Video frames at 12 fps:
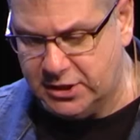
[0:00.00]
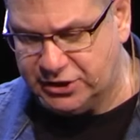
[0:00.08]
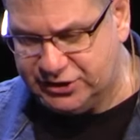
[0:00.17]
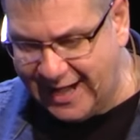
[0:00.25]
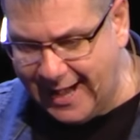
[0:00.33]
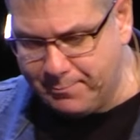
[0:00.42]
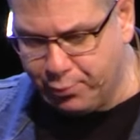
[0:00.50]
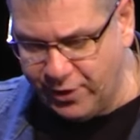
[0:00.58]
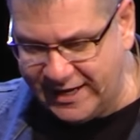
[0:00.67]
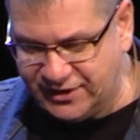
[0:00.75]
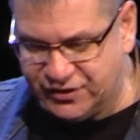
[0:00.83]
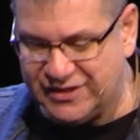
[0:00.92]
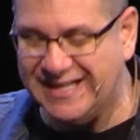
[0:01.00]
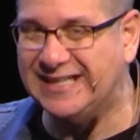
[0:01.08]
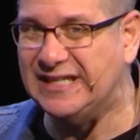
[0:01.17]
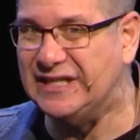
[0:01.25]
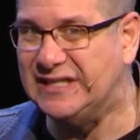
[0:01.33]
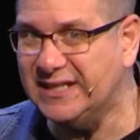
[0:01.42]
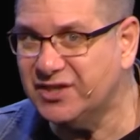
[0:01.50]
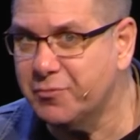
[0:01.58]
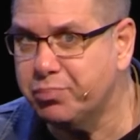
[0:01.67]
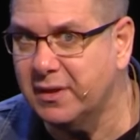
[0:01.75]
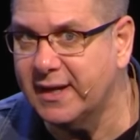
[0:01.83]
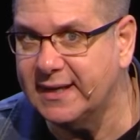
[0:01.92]
God brings
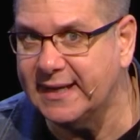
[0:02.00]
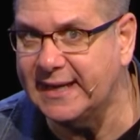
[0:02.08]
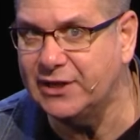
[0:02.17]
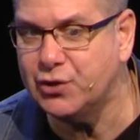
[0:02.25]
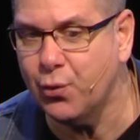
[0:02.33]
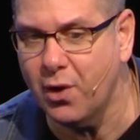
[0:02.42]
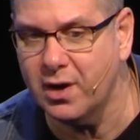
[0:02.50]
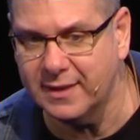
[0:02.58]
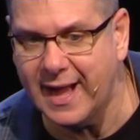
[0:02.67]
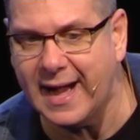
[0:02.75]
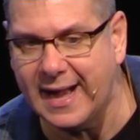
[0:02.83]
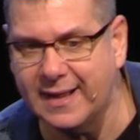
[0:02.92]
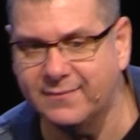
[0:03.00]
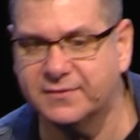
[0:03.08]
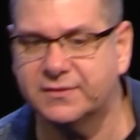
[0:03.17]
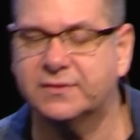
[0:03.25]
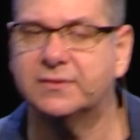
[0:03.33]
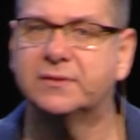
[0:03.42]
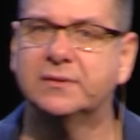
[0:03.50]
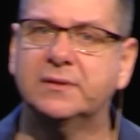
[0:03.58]
discipline into our lives.